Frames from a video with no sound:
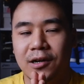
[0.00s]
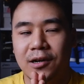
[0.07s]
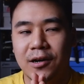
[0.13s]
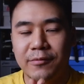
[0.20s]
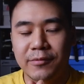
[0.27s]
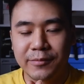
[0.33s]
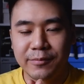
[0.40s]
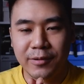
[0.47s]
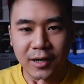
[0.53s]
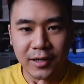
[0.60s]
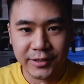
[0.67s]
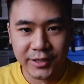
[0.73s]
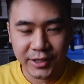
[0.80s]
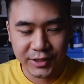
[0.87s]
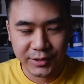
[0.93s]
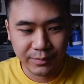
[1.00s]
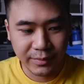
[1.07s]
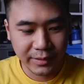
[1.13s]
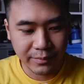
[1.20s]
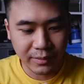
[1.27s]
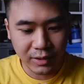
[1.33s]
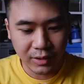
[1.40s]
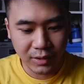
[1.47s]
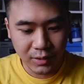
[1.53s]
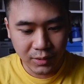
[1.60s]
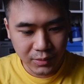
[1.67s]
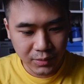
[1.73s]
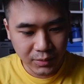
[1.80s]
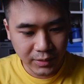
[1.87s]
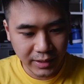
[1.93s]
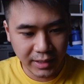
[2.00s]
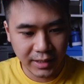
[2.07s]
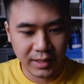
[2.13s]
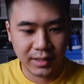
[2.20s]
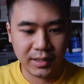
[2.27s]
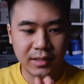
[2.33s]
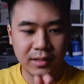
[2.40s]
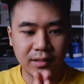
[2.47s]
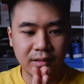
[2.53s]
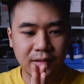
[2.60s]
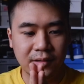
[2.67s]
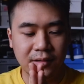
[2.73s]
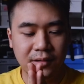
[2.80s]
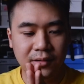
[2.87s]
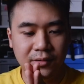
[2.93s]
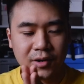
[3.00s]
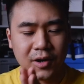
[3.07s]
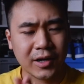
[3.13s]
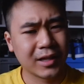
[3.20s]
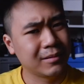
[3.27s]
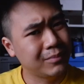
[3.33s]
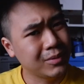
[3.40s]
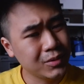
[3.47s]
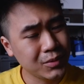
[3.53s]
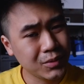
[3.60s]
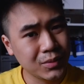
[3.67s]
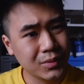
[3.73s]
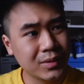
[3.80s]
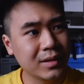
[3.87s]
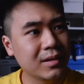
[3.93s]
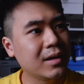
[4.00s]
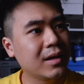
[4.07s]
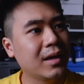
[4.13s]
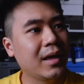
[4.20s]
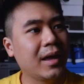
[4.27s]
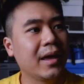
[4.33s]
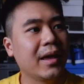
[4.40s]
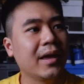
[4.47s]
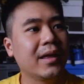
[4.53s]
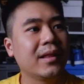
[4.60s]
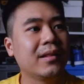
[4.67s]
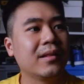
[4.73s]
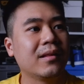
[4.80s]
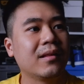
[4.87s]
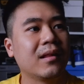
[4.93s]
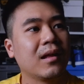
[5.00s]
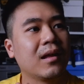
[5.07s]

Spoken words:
Common Project's B-Ball Low in Royal Blue, and